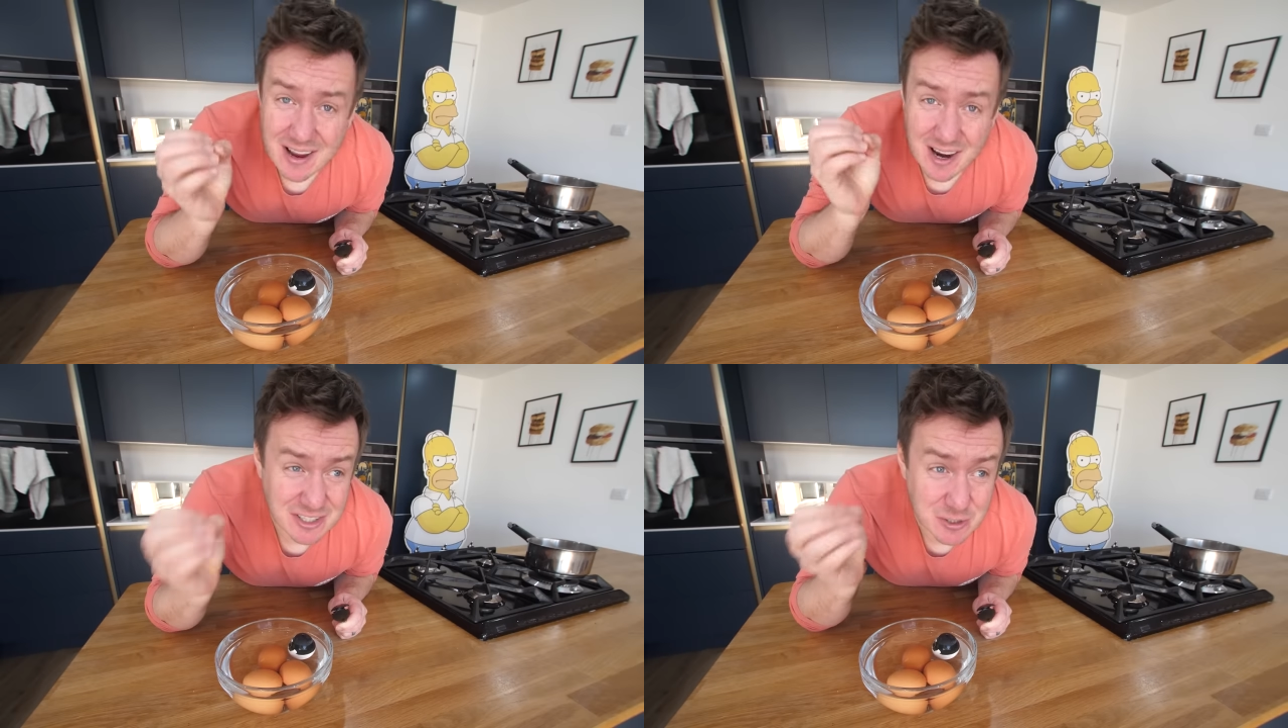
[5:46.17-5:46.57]

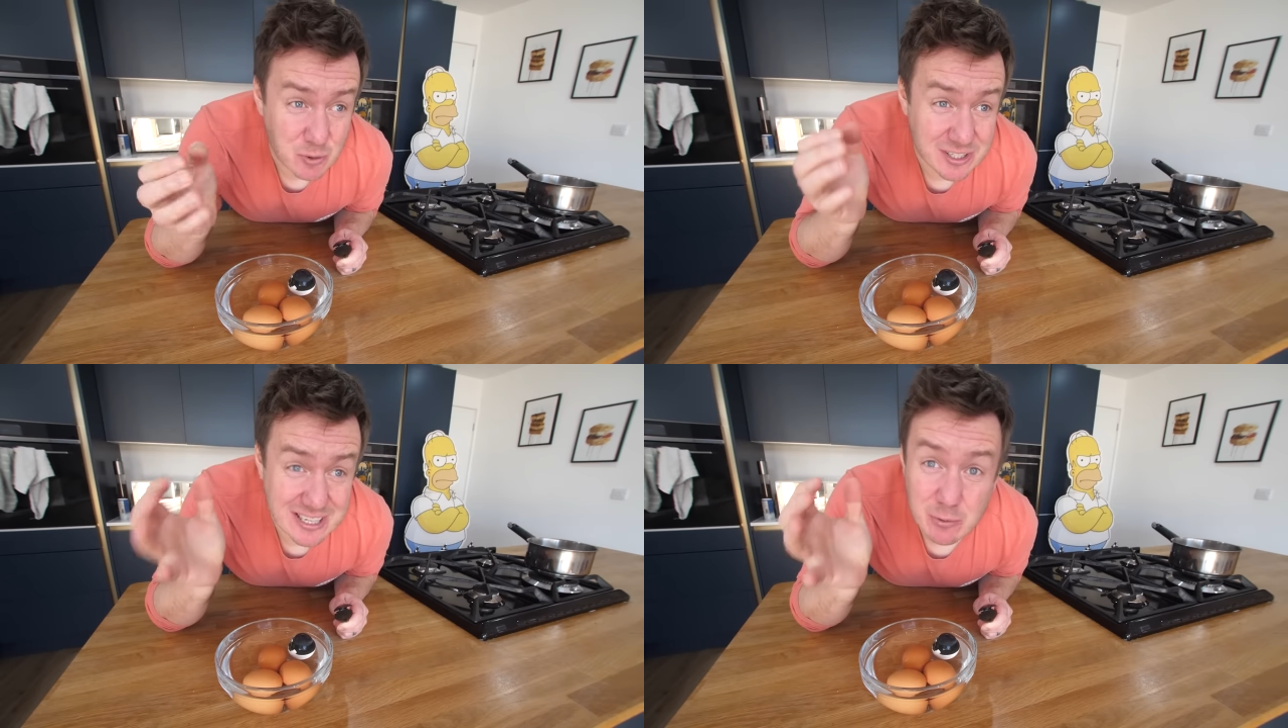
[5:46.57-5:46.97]
I just
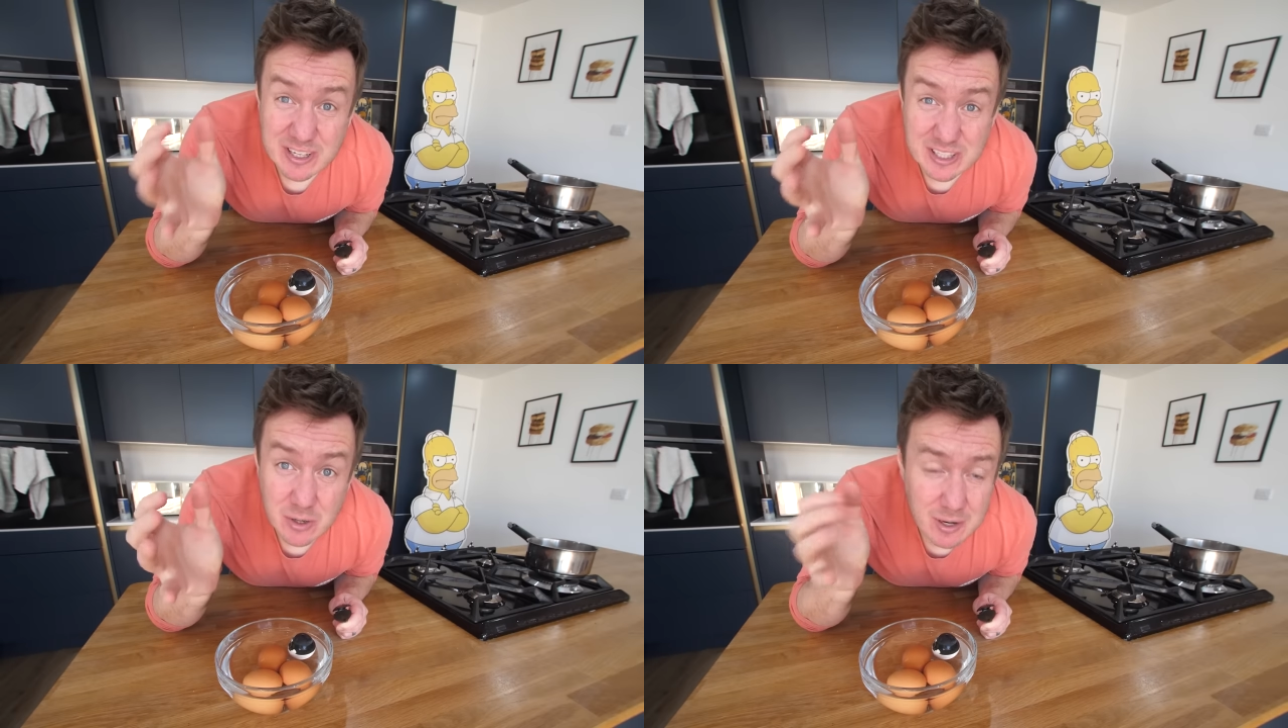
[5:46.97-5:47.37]
want to see what
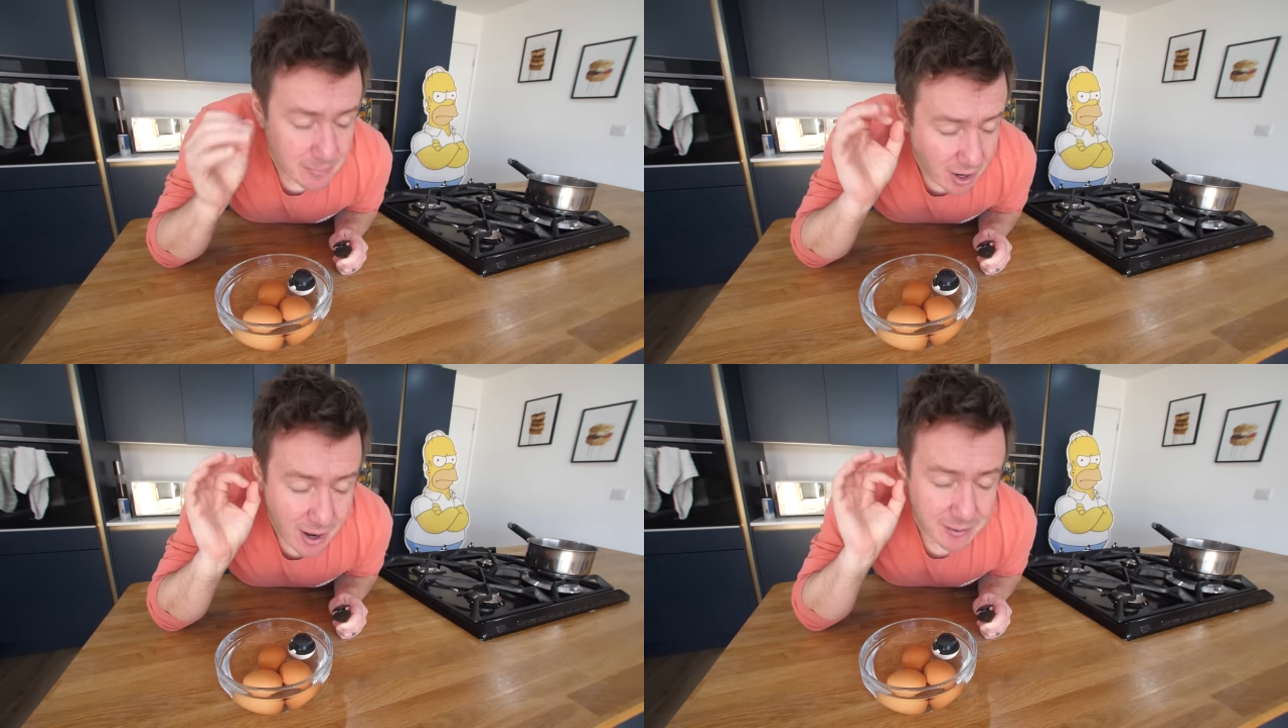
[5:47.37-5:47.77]
it's doing,
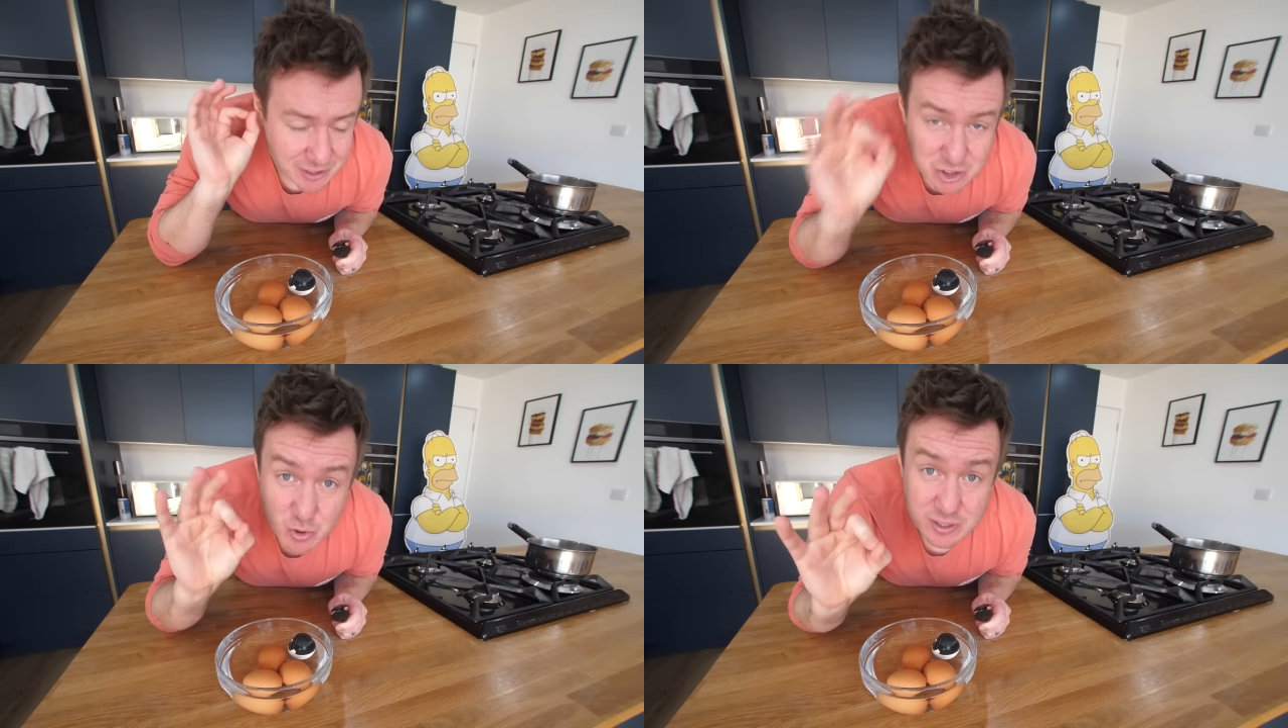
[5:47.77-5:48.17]
but I'm
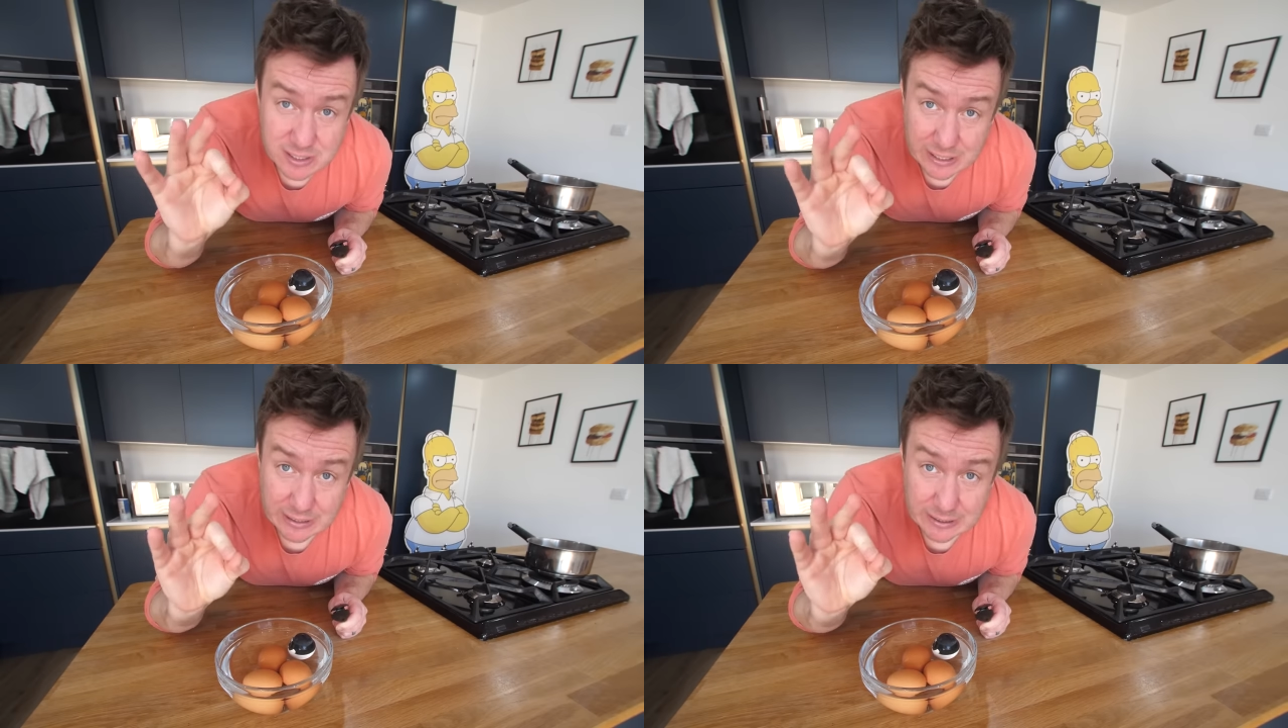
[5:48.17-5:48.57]
going to
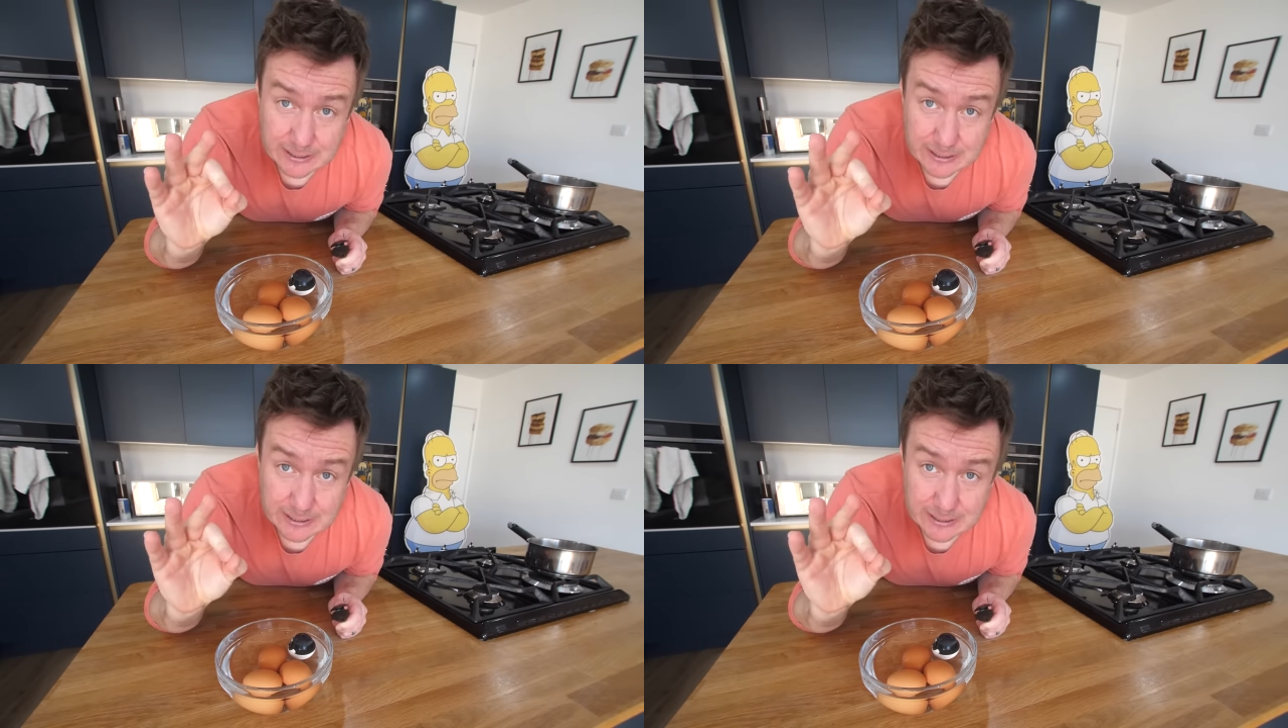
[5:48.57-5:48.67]
trust it.